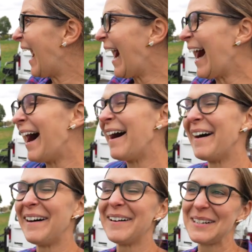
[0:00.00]

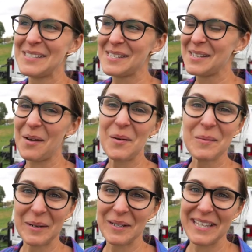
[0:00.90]
oh, so
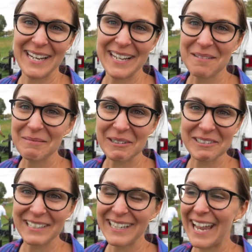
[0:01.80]
worth getting up
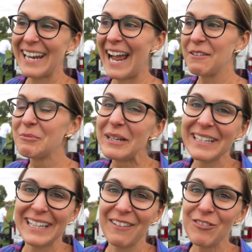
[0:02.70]
early. And I
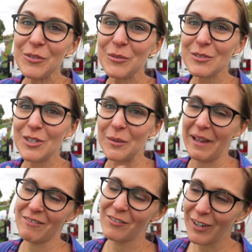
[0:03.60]
really, if you don't
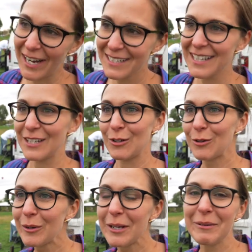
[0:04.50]
have a friend that you're
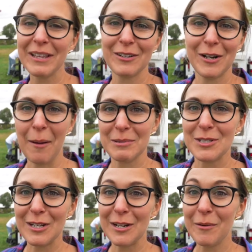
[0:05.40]
crewing with or
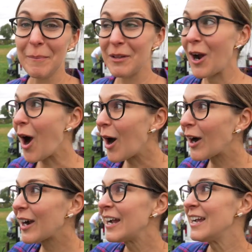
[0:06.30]
opportunity to go up, there
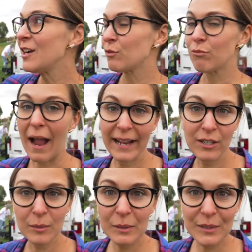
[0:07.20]
are
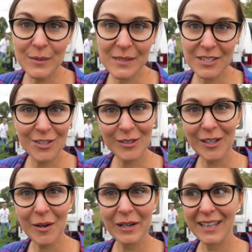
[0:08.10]
rider balloons that you can
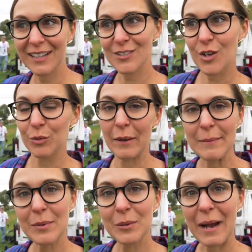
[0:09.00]
go on. I think it's called
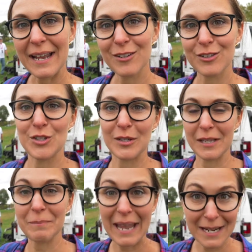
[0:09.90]
Rainbow Ryder that you can
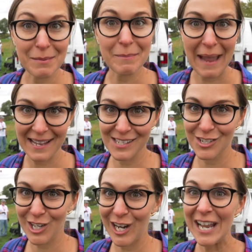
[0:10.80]
like pay to be a
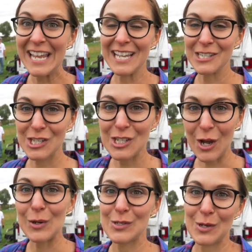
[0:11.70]
passenger. It is
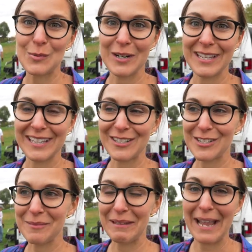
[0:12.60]
so, so worth it. There's
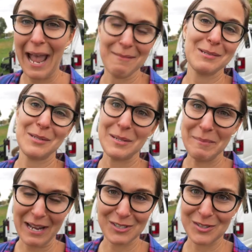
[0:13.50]
something absolutely
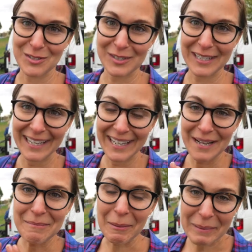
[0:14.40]
magical
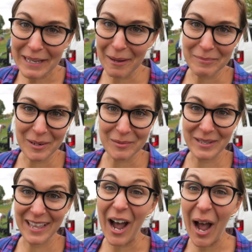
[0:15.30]
about being up there with
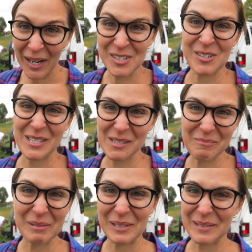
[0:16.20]
hundreds of
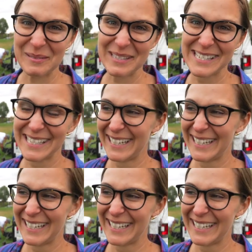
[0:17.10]
balloons.